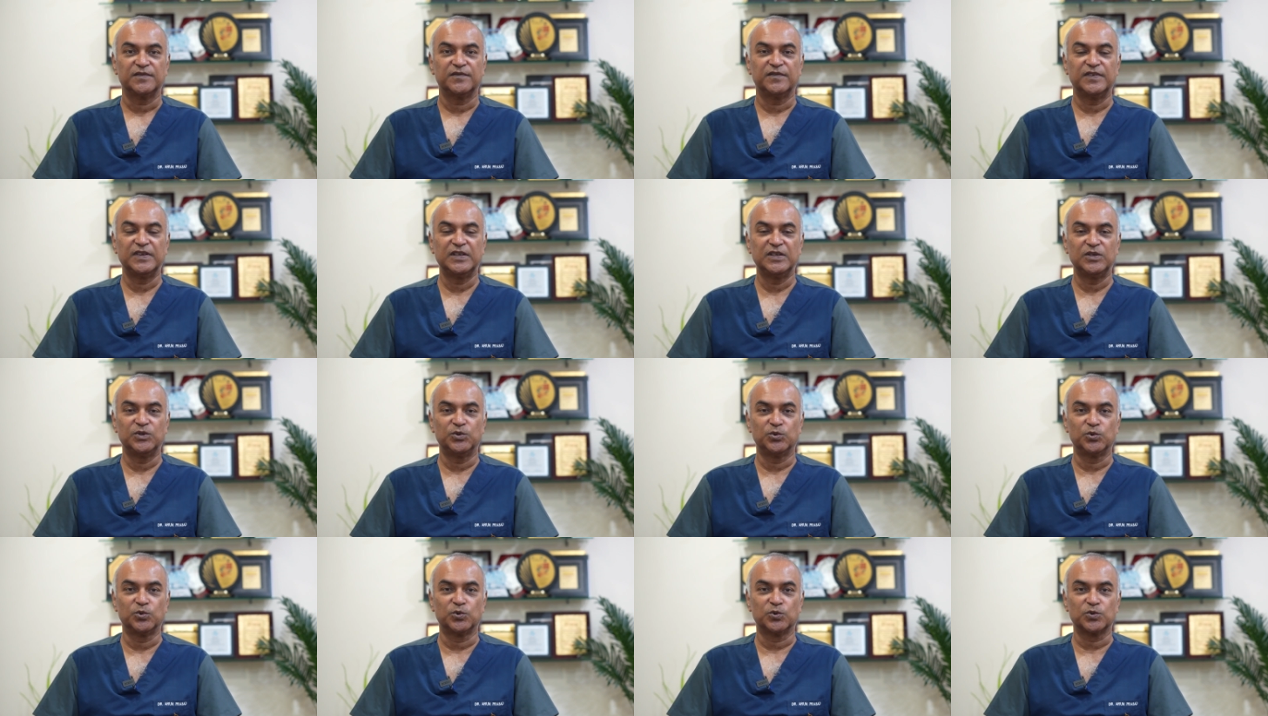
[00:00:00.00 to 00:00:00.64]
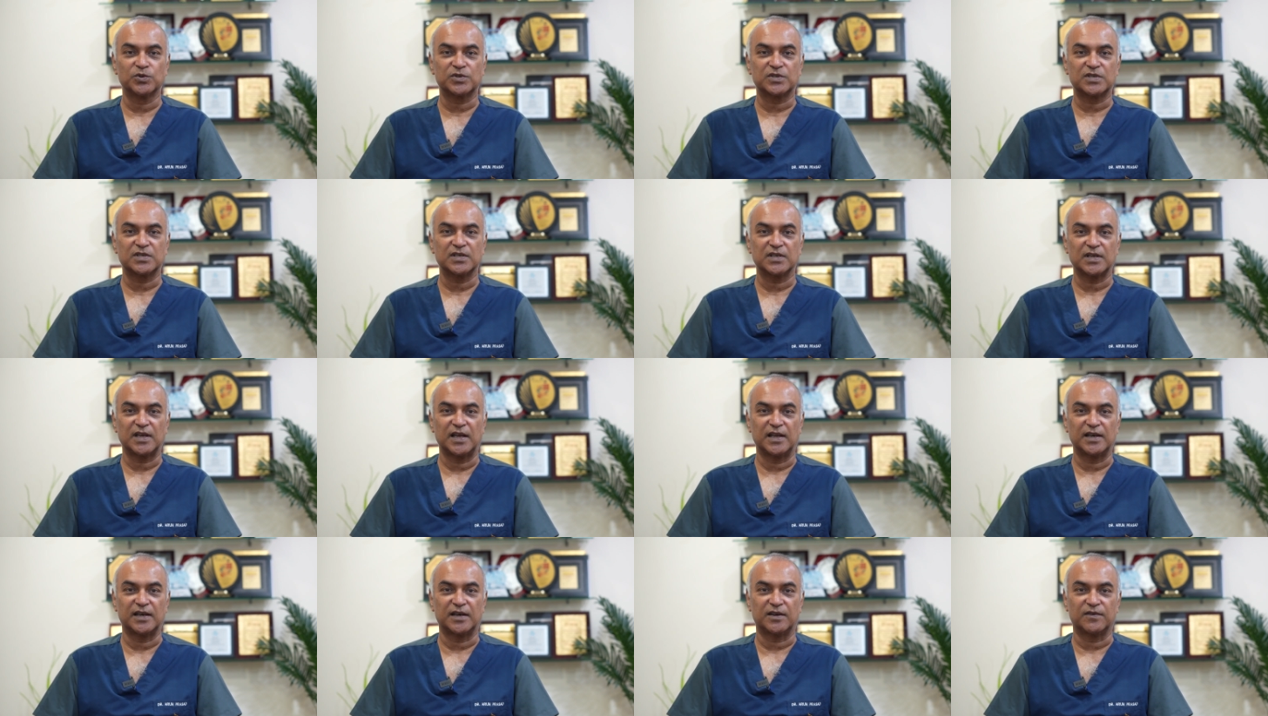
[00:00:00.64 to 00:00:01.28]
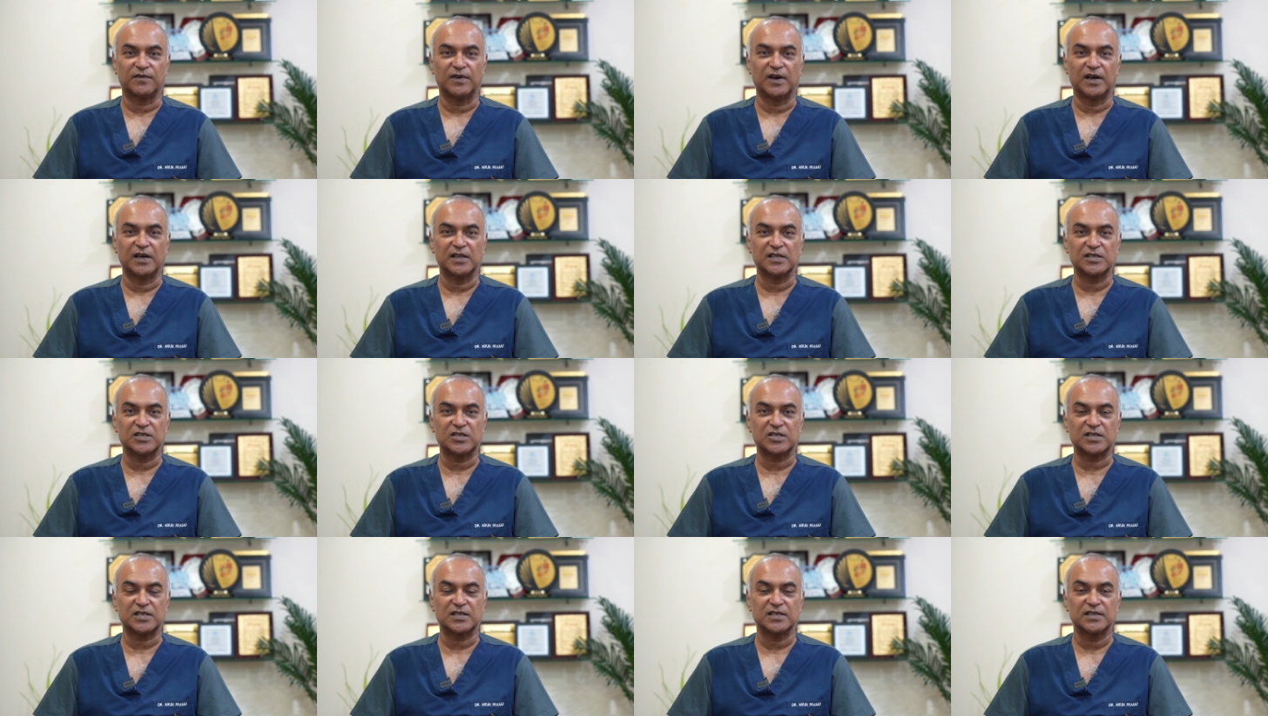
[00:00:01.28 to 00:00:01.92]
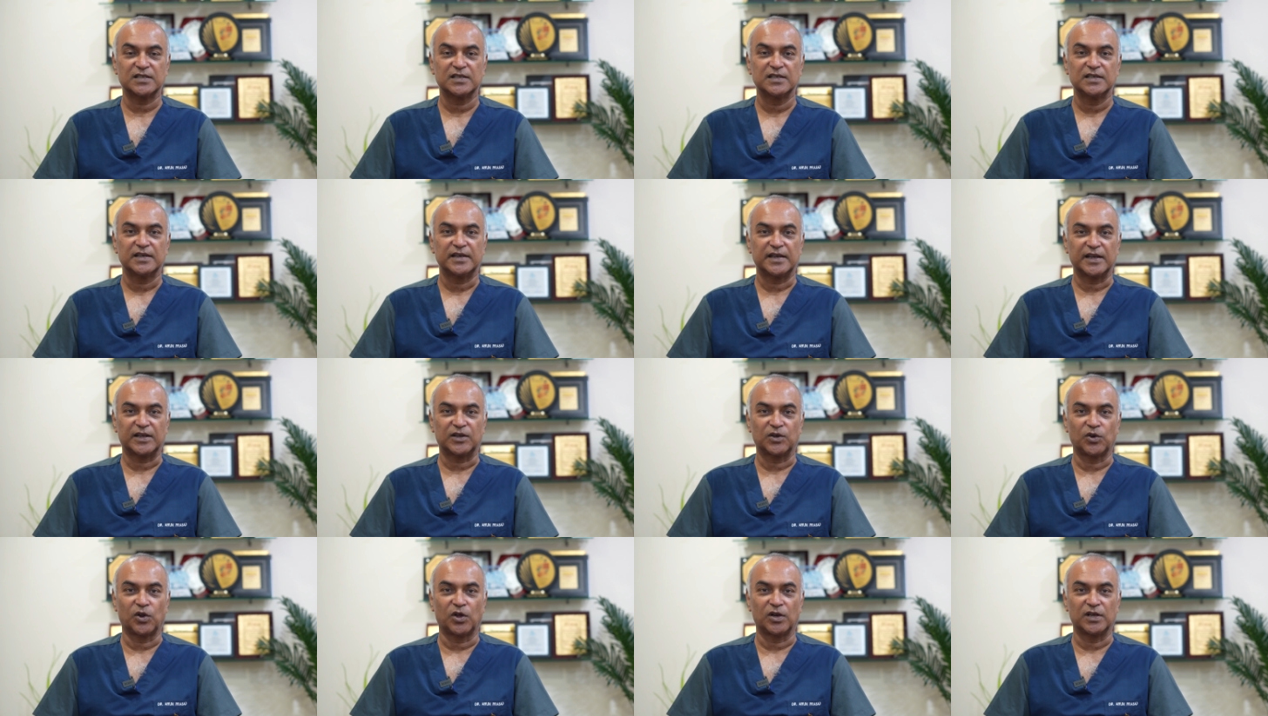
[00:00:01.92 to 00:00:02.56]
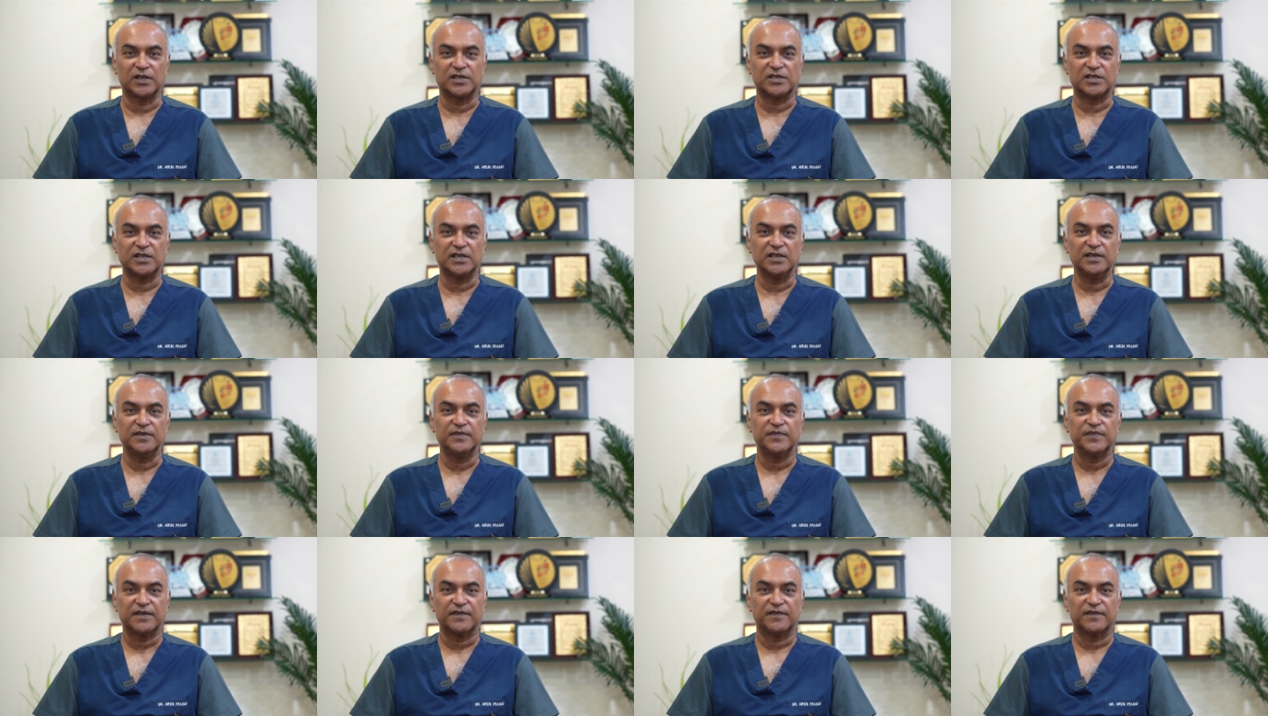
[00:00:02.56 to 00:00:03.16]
We used an advanced technology